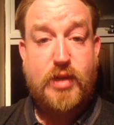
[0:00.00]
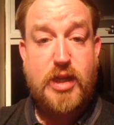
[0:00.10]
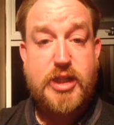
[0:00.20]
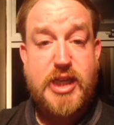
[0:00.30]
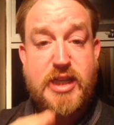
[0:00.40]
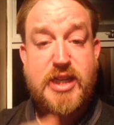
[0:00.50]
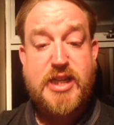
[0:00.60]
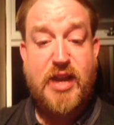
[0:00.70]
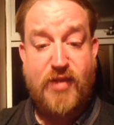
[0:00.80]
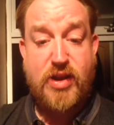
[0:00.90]
season
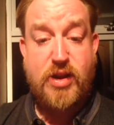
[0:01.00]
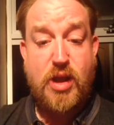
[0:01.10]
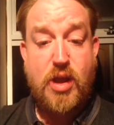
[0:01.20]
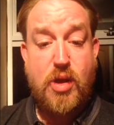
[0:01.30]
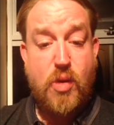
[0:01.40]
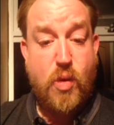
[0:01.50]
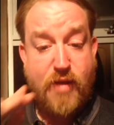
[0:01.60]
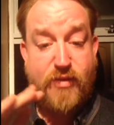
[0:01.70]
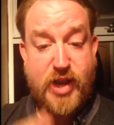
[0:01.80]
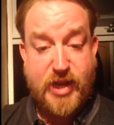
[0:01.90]
seven,
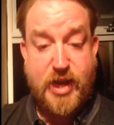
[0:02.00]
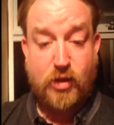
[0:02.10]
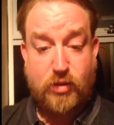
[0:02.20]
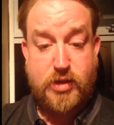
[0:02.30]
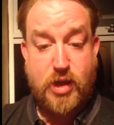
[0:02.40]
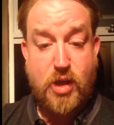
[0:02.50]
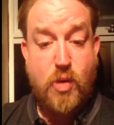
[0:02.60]
whoever he killed.